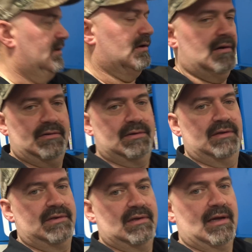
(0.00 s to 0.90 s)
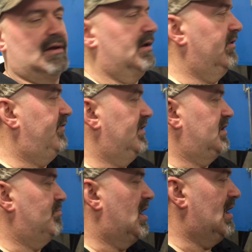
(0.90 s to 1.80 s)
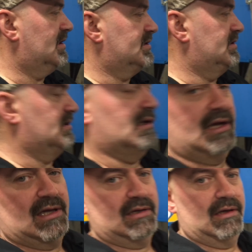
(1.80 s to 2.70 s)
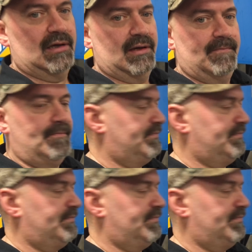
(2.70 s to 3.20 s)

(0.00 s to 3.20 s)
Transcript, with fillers: you know, it was, it was like 150 bucks. And uh,